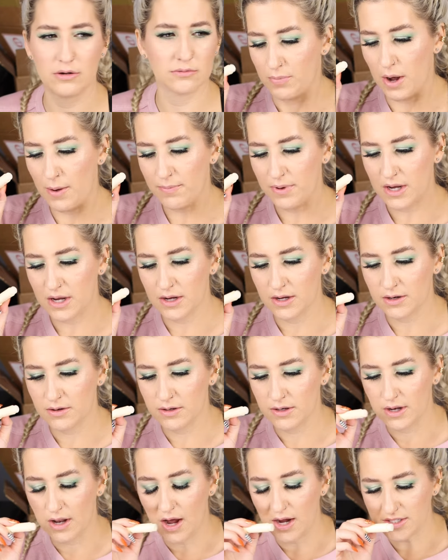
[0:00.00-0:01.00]

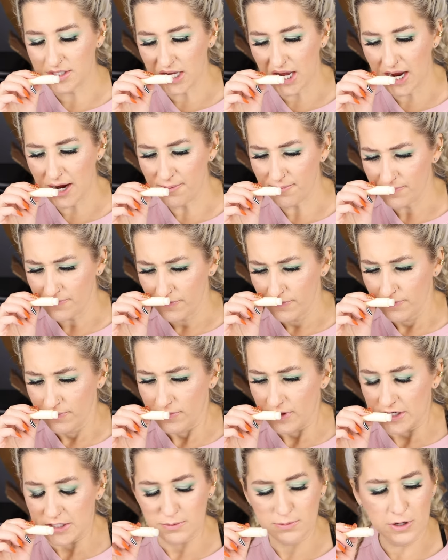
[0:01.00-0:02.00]
Pumpkin latte.
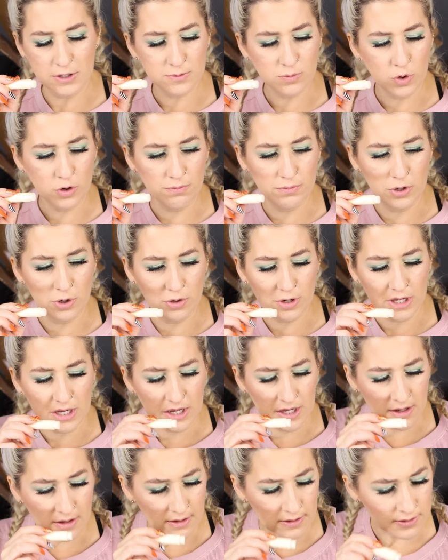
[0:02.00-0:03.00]
Smells more
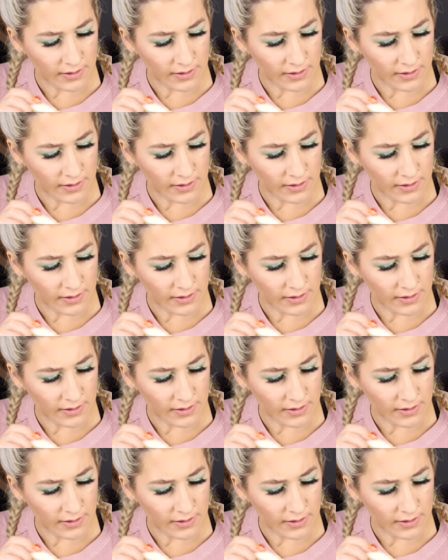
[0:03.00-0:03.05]
milky.